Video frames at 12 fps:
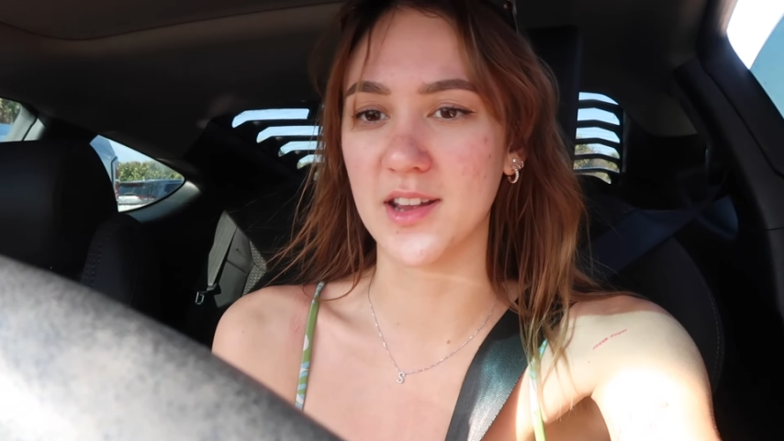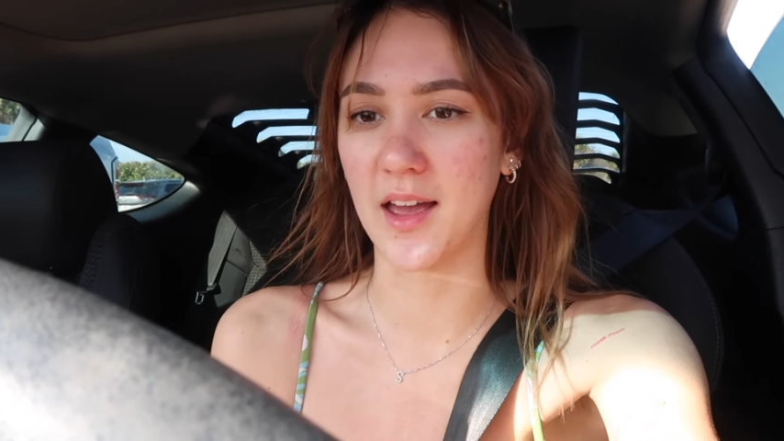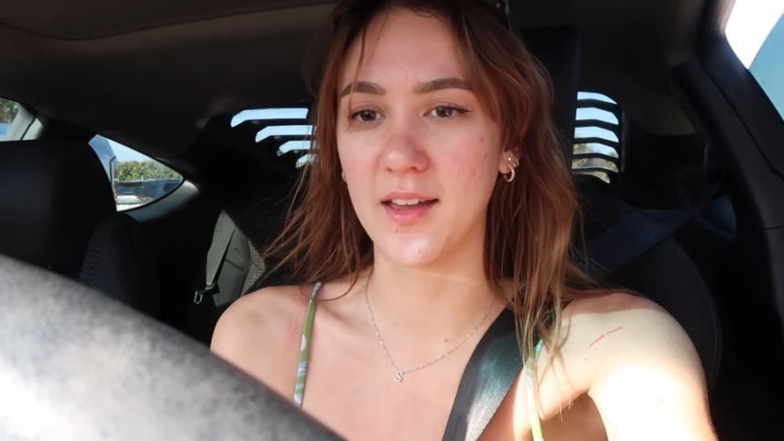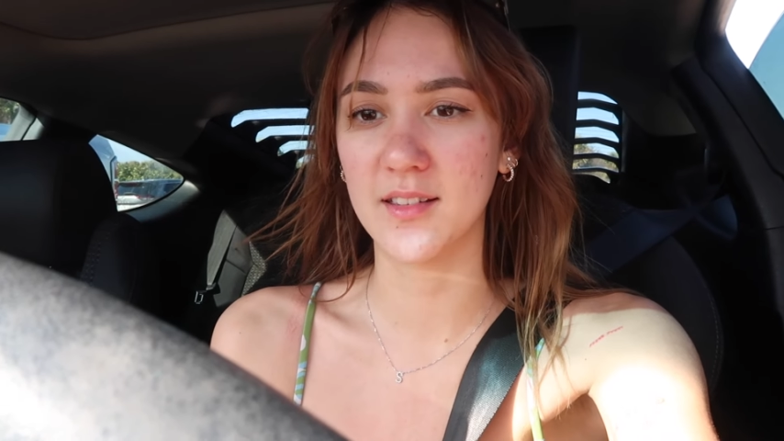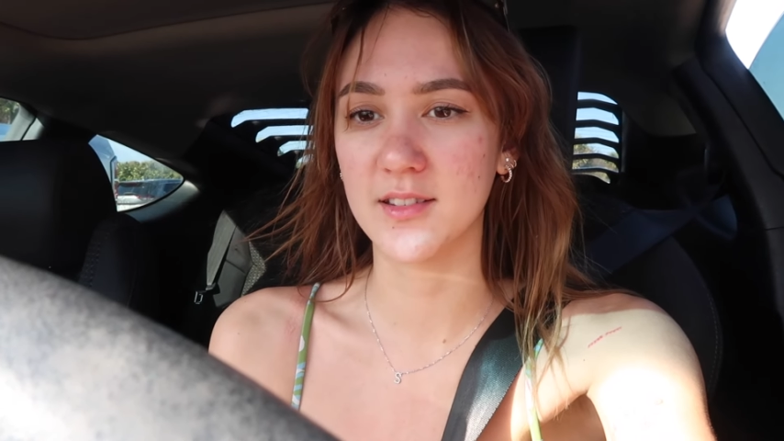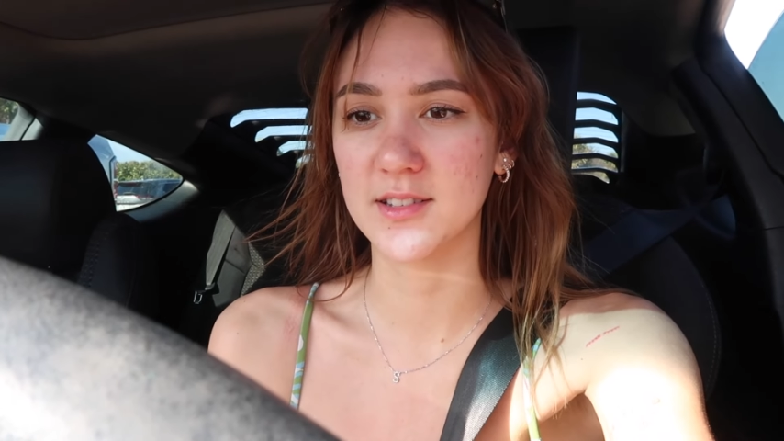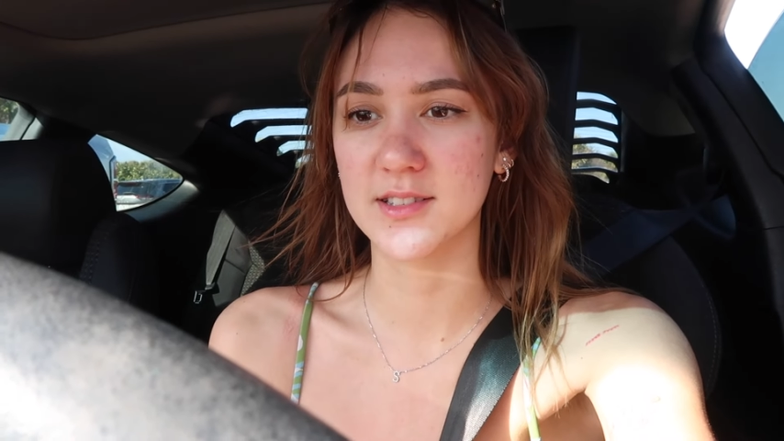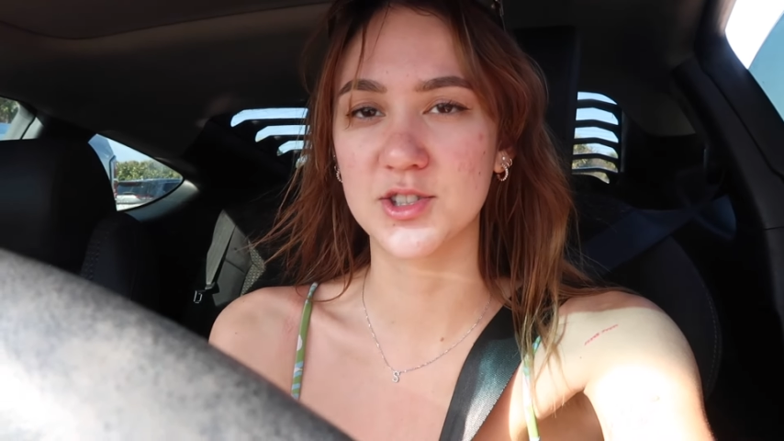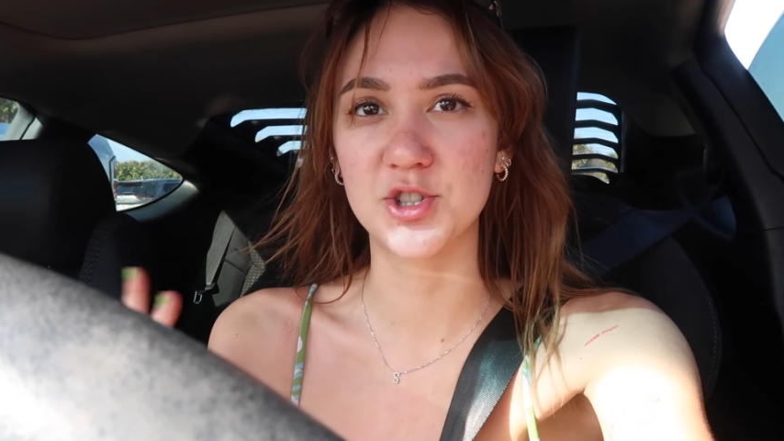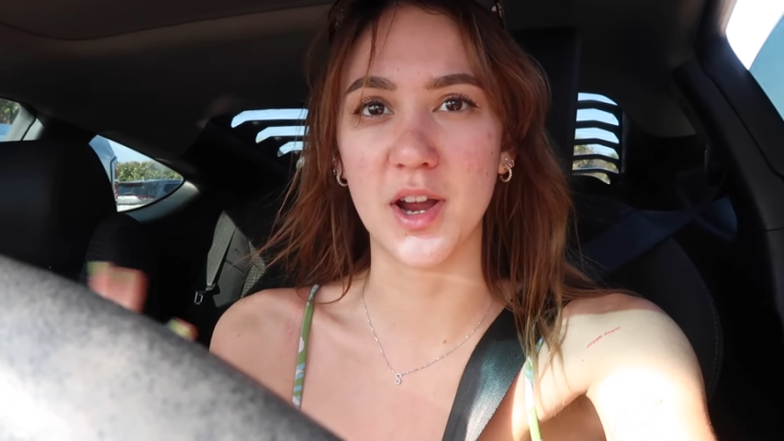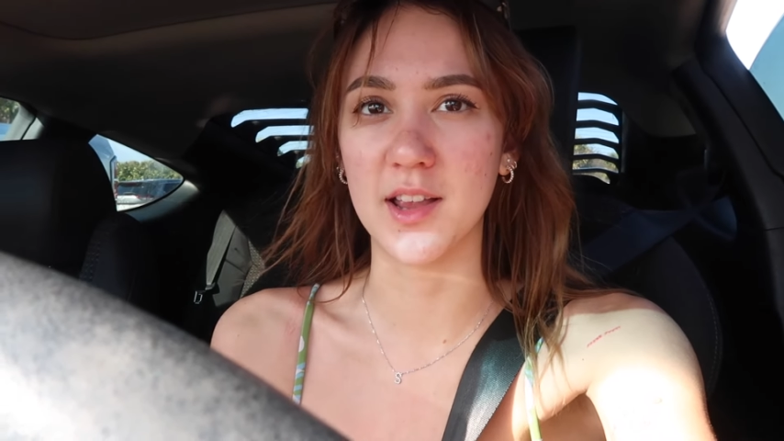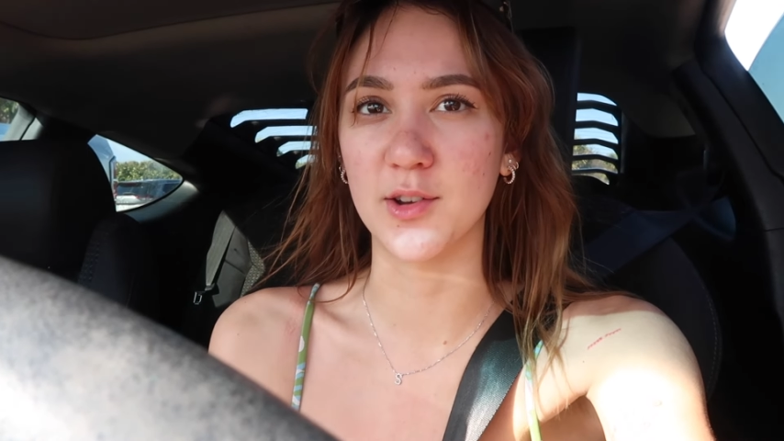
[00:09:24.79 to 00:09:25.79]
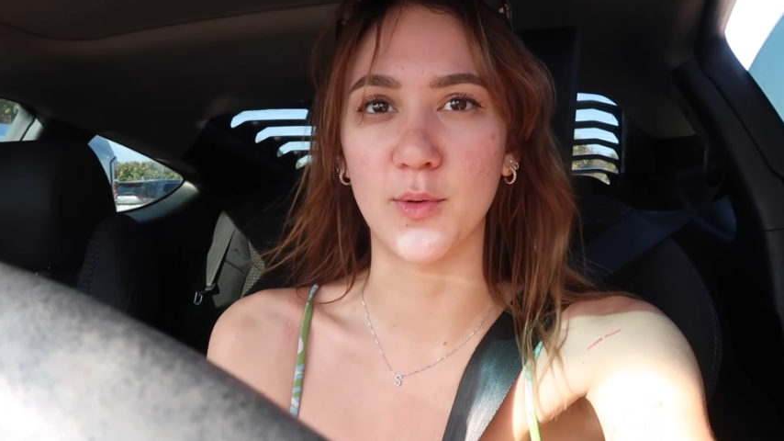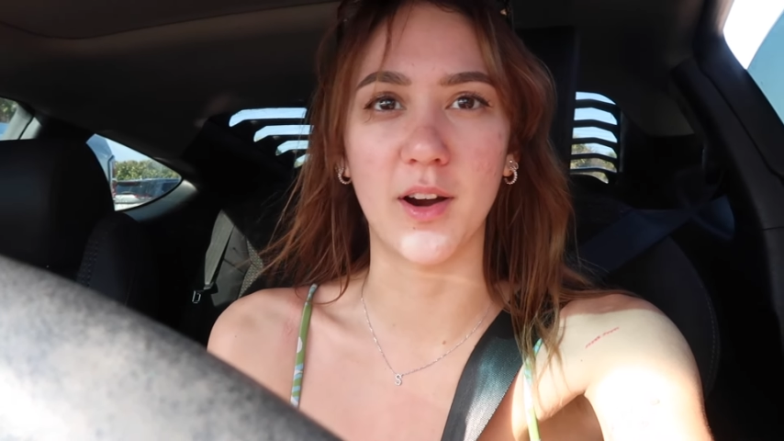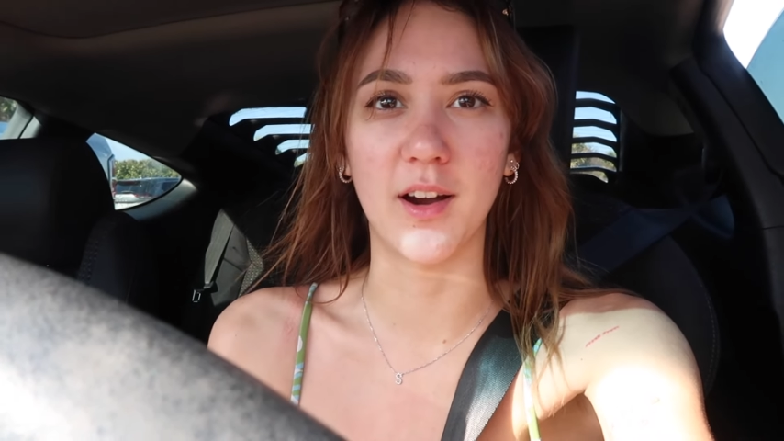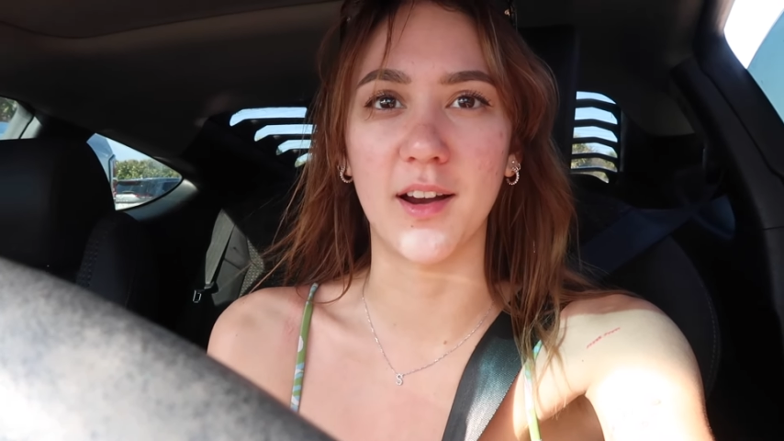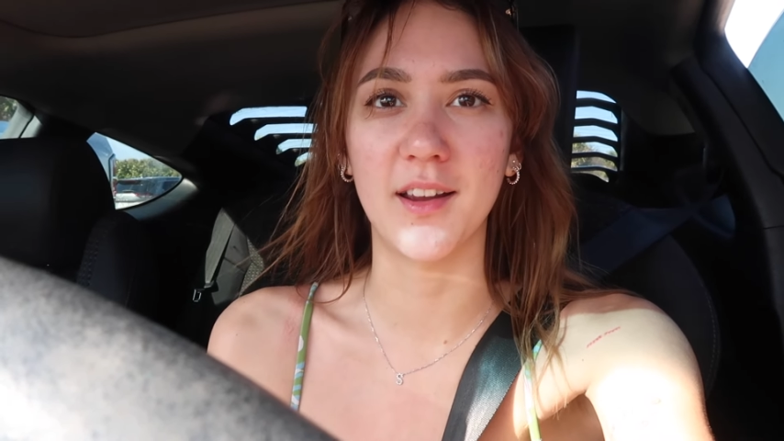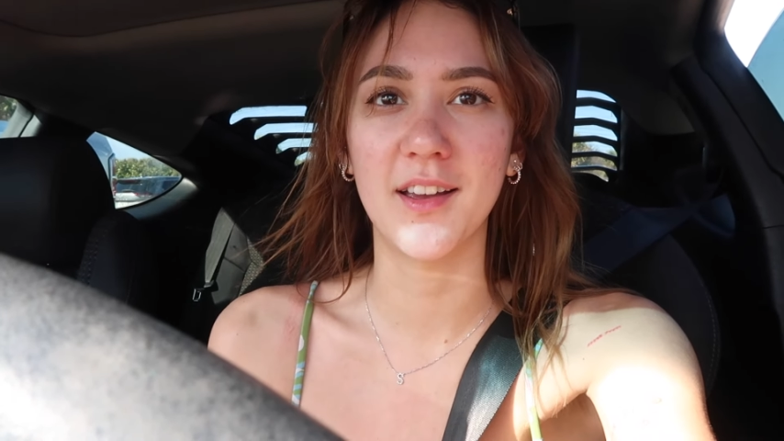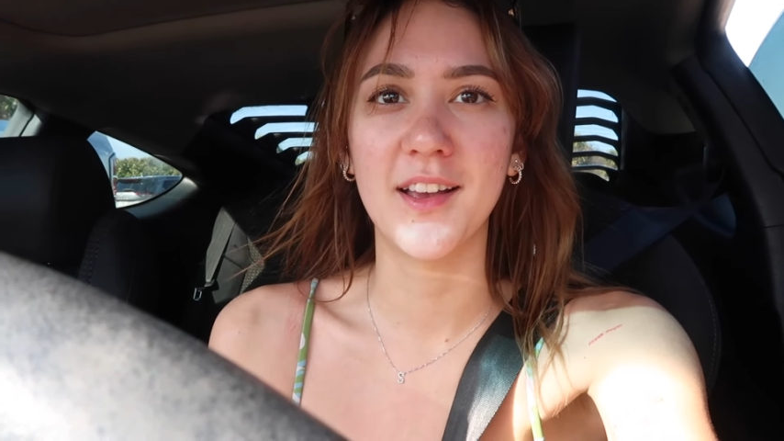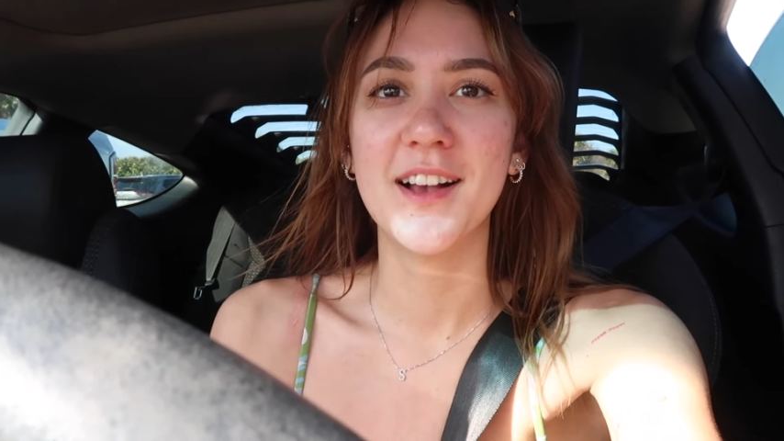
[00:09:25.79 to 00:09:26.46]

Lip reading: yet, it's January.